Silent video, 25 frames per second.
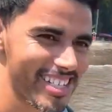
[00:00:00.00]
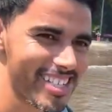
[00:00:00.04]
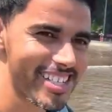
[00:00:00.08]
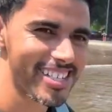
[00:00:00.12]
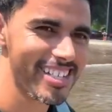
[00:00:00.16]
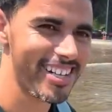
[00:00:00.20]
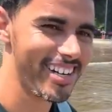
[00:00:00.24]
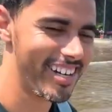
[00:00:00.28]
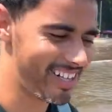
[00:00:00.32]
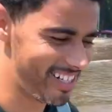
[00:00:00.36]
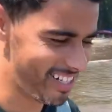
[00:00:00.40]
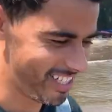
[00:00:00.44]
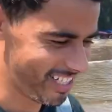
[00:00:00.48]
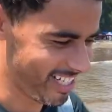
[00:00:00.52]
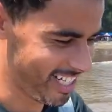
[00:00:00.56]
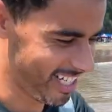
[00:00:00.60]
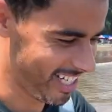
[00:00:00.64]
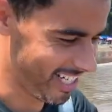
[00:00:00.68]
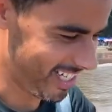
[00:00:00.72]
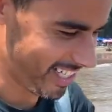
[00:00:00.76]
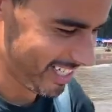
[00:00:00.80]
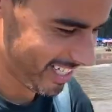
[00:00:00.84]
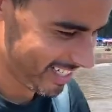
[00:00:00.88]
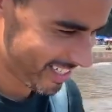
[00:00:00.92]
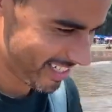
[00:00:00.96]
So yeah,
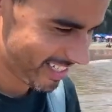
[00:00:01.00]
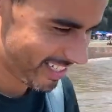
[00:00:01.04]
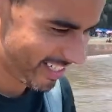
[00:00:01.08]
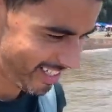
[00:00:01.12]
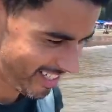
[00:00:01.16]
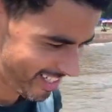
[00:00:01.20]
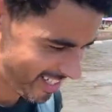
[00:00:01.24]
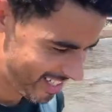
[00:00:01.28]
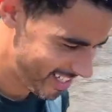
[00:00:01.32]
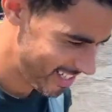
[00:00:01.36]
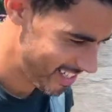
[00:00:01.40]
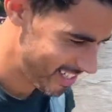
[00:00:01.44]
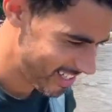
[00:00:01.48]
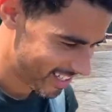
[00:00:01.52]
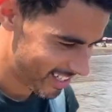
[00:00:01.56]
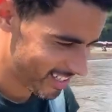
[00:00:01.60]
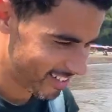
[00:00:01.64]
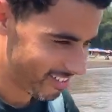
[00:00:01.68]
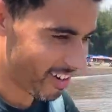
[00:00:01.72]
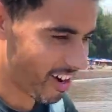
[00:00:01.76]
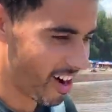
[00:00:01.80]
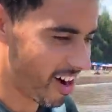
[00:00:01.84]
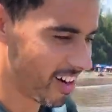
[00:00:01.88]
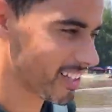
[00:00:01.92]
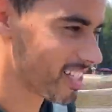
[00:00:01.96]

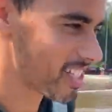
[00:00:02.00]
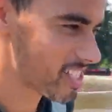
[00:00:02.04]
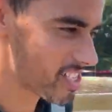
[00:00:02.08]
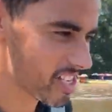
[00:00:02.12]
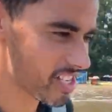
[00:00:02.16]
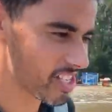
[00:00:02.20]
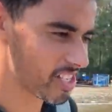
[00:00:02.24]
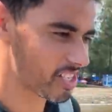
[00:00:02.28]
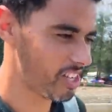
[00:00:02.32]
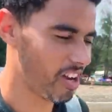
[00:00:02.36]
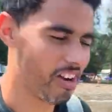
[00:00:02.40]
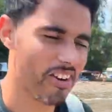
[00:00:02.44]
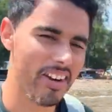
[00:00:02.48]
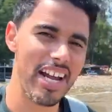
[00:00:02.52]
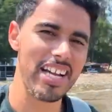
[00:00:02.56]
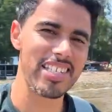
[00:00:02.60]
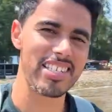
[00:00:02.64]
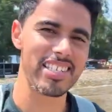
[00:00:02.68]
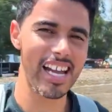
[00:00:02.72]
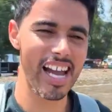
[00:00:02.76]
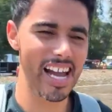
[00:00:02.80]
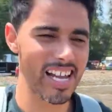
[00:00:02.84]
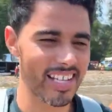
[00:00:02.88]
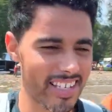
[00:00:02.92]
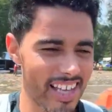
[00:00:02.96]
wow, this is so nice,
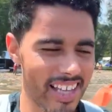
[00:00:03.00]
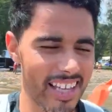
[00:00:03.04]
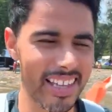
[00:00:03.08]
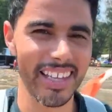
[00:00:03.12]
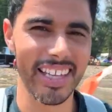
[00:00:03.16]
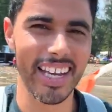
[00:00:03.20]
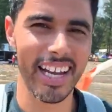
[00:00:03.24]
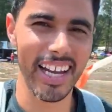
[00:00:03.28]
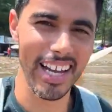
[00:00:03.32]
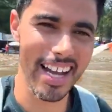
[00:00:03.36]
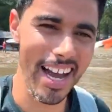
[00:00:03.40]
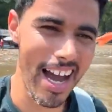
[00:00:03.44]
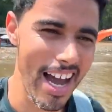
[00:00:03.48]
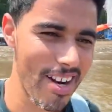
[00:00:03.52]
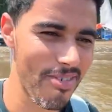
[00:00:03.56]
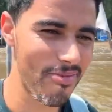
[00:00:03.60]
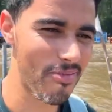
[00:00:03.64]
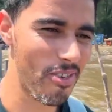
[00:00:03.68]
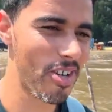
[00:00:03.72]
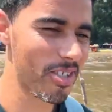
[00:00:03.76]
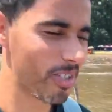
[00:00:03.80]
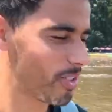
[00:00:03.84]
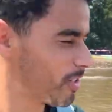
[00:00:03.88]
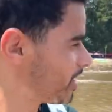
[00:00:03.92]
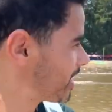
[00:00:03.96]
guys, and
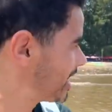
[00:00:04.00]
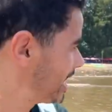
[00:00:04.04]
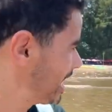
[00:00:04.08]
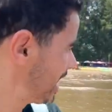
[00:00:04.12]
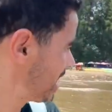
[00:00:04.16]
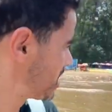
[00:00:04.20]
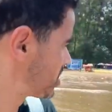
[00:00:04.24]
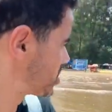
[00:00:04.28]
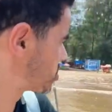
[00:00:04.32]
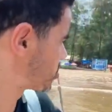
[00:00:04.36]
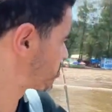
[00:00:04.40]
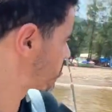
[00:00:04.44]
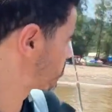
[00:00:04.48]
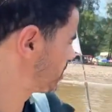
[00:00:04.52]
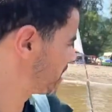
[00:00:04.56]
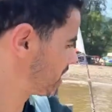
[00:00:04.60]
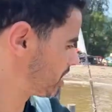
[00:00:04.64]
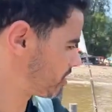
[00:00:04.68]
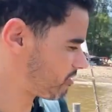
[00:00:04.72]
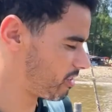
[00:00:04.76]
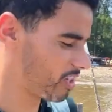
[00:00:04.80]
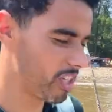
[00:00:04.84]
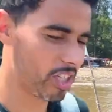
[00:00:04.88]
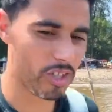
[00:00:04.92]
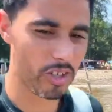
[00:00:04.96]
unfortunately it's really
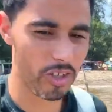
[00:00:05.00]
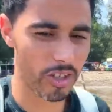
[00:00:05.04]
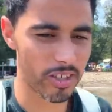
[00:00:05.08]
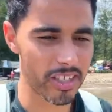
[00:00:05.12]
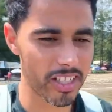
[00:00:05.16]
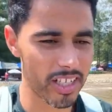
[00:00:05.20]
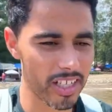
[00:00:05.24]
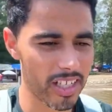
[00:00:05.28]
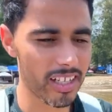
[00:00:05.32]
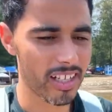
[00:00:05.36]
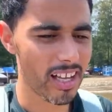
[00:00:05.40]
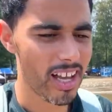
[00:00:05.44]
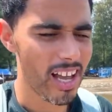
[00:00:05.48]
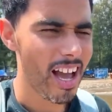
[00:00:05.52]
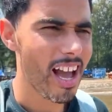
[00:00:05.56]
really dirty.